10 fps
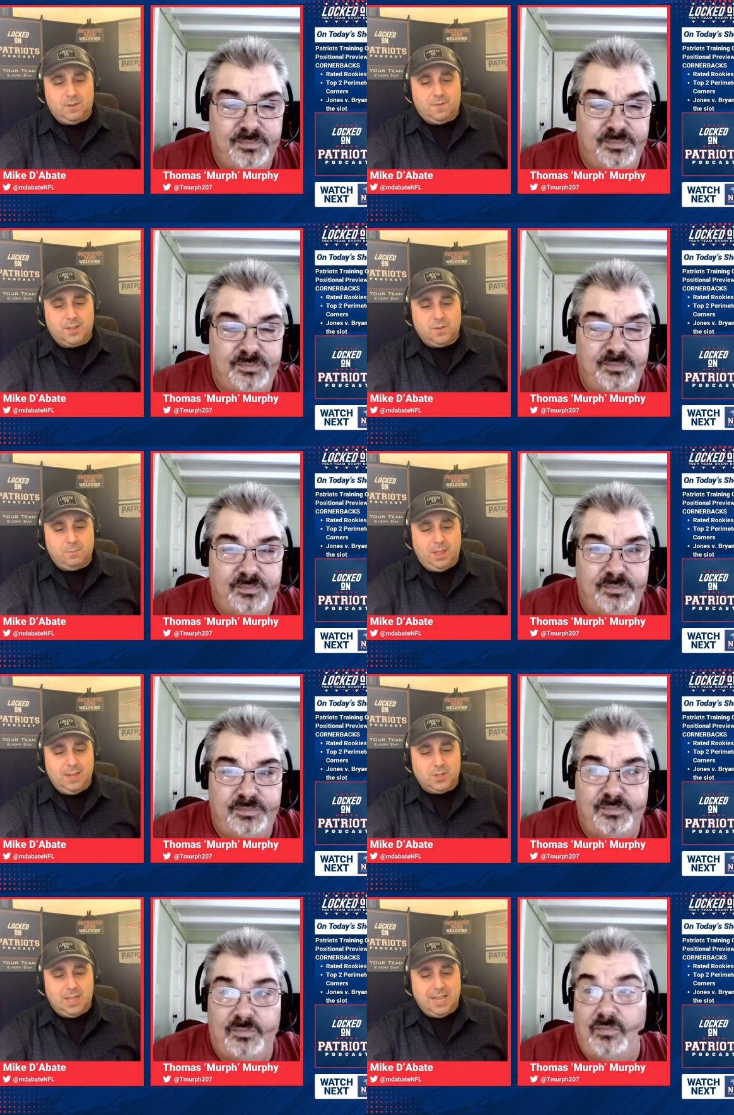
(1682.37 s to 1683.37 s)
Speaker 1: defensive
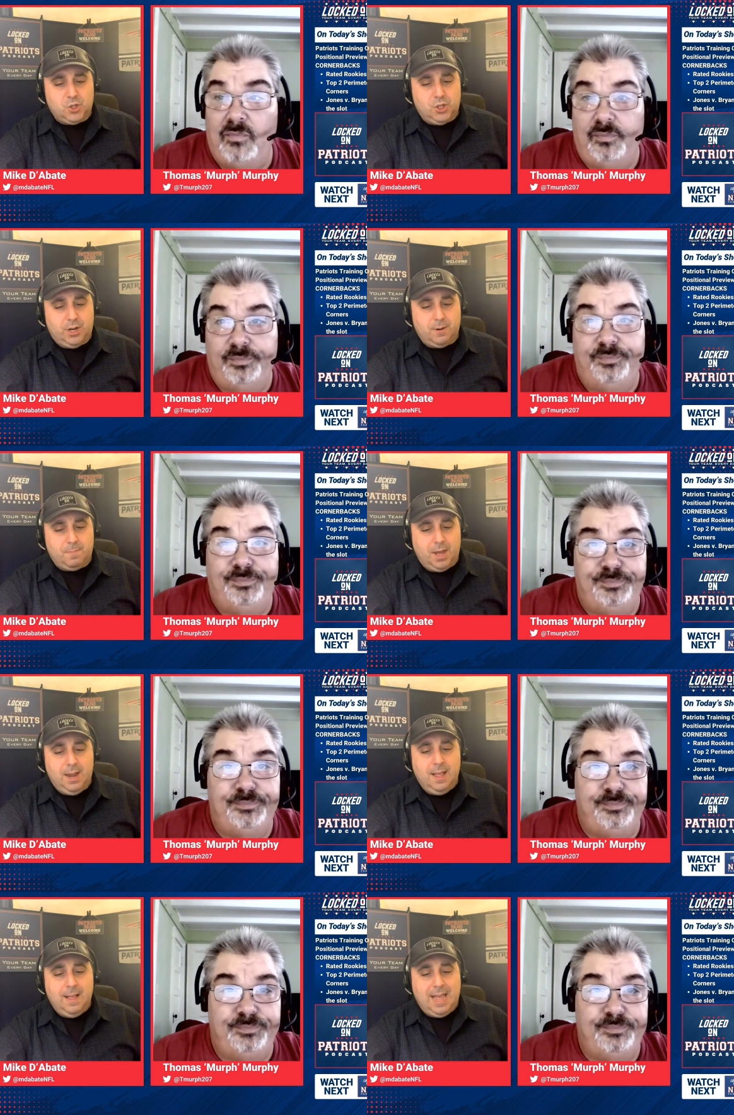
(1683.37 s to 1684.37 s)
plays last year,
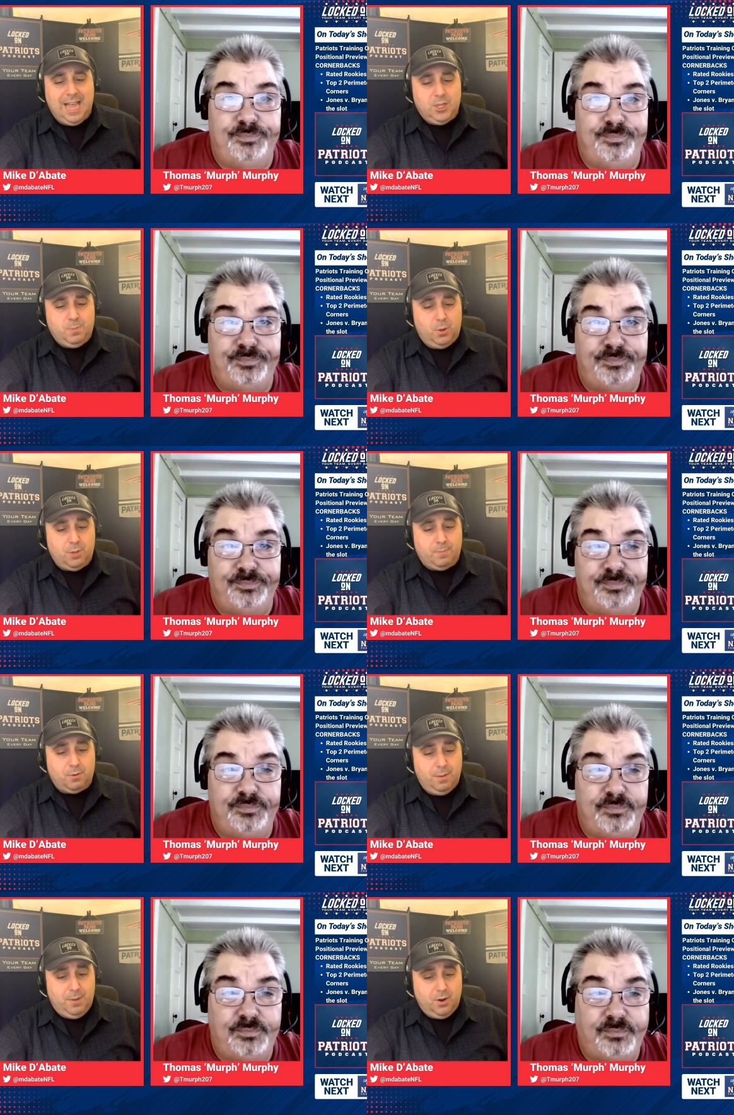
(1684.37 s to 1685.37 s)
but as both a
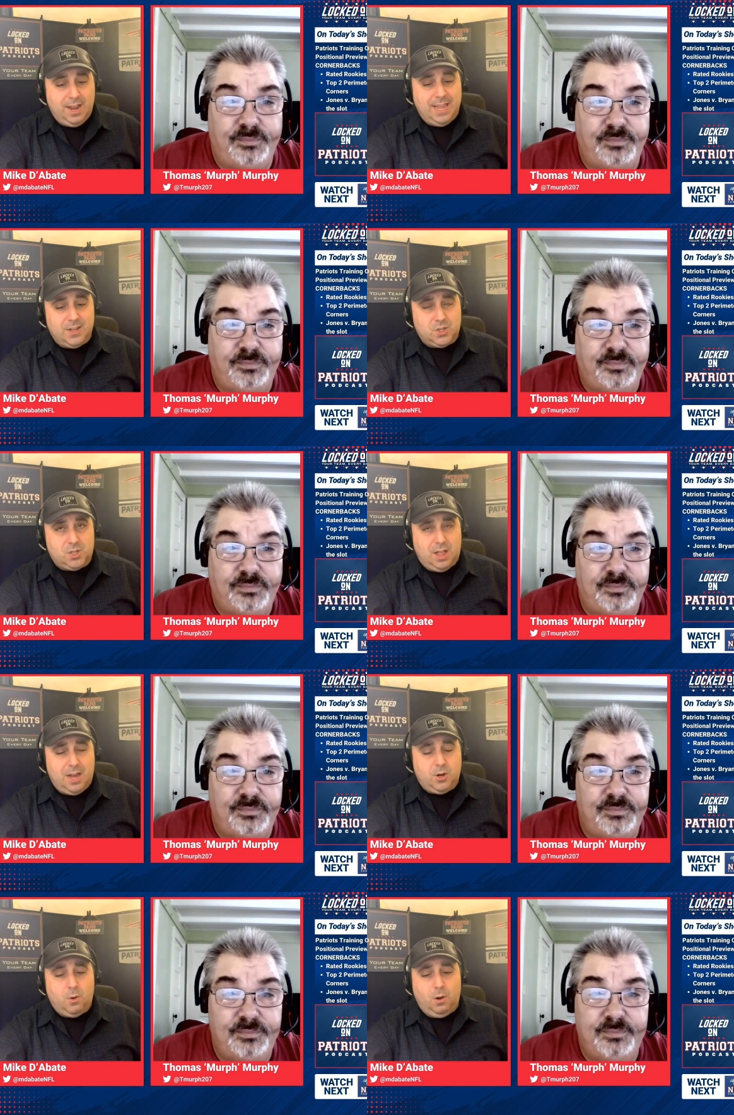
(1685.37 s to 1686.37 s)
perimeter and a
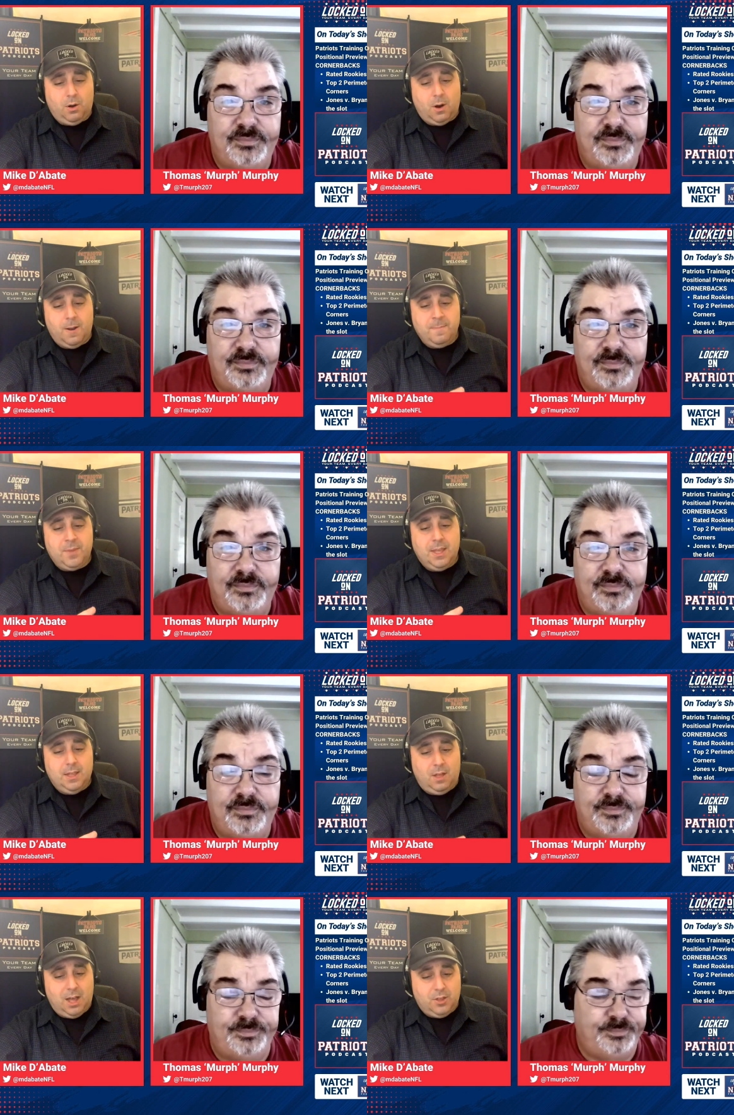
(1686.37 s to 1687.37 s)
slot corner,
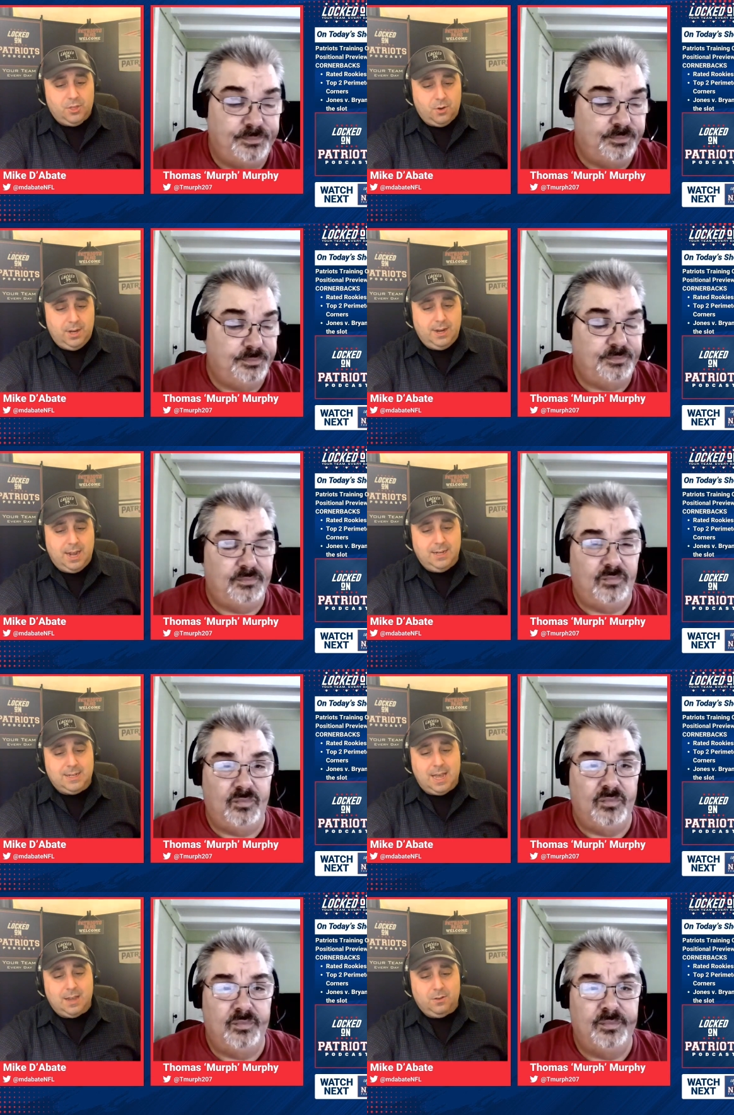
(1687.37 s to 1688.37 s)
what, thirty-nine
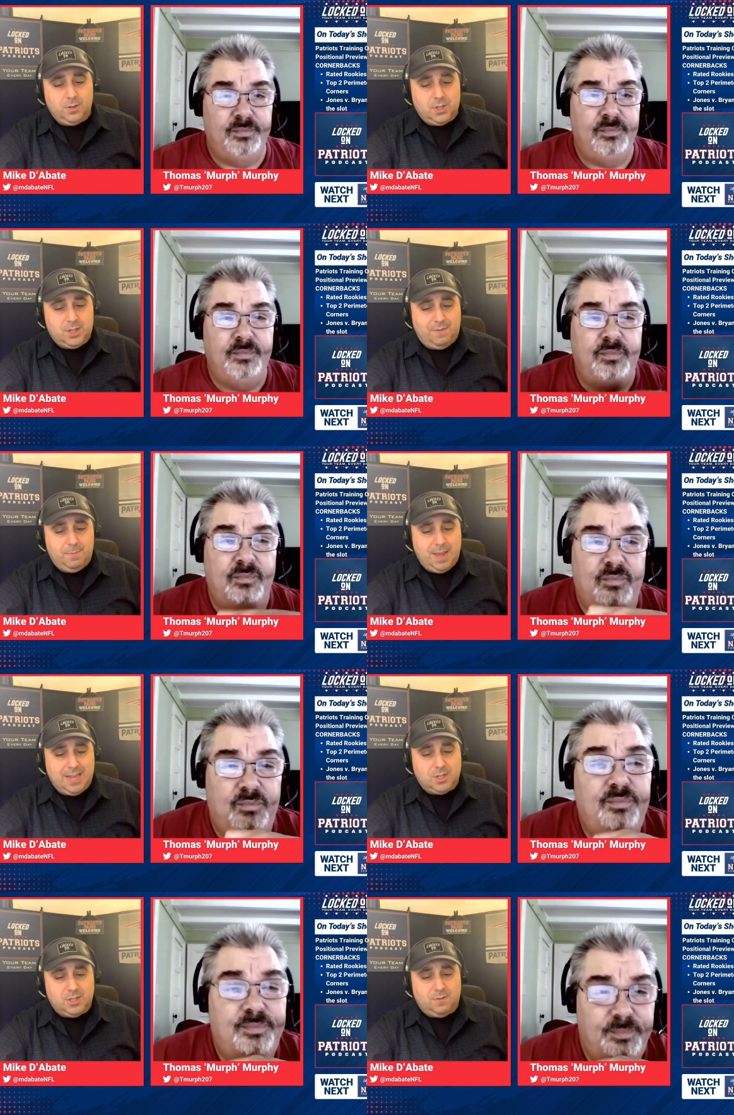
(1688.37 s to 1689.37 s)
tackles, seven
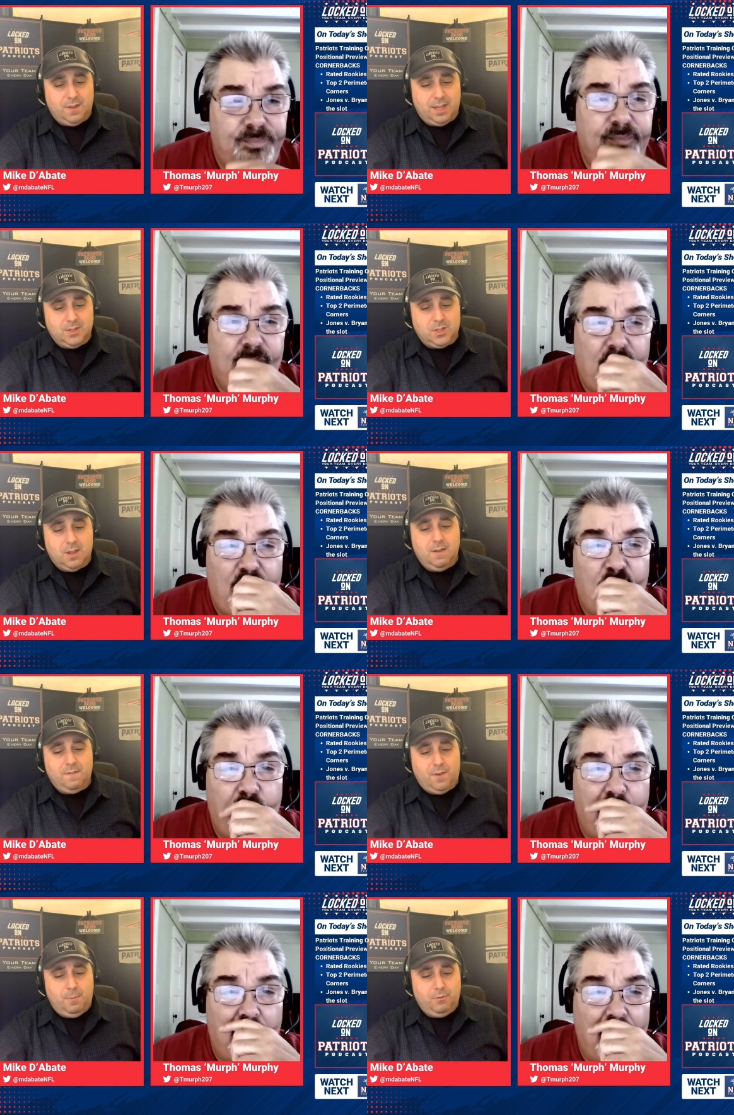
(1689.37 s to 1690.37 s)
passes defensed,
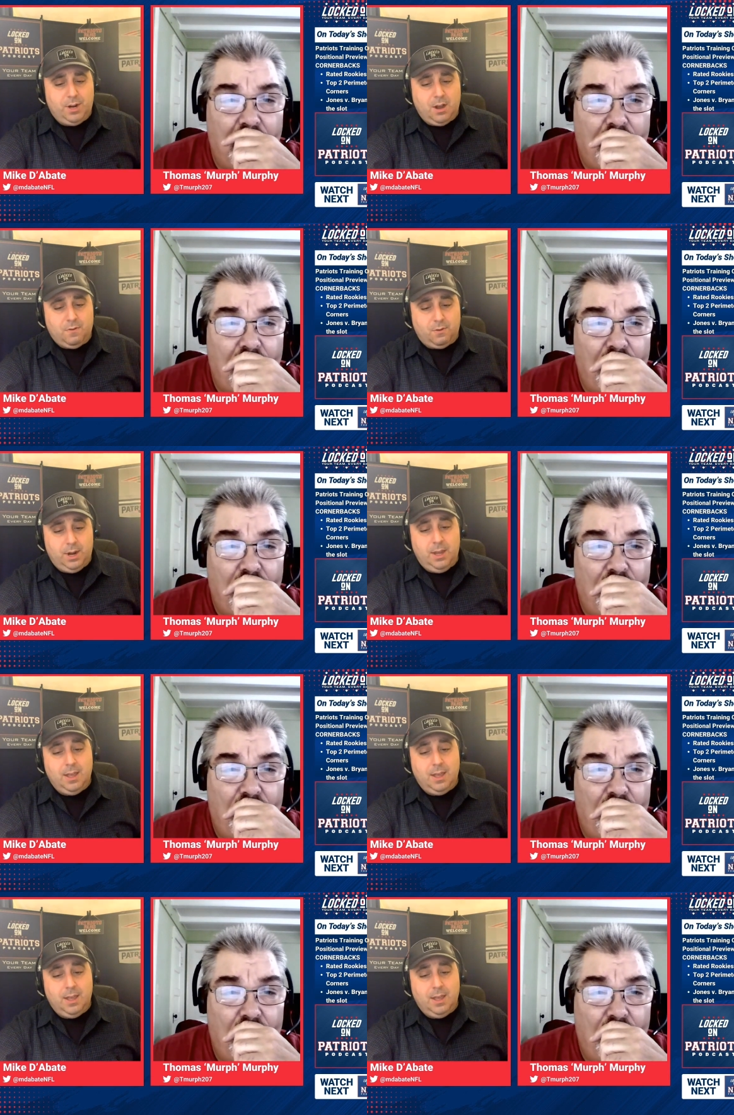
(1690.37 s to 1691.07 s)
fumble recovery,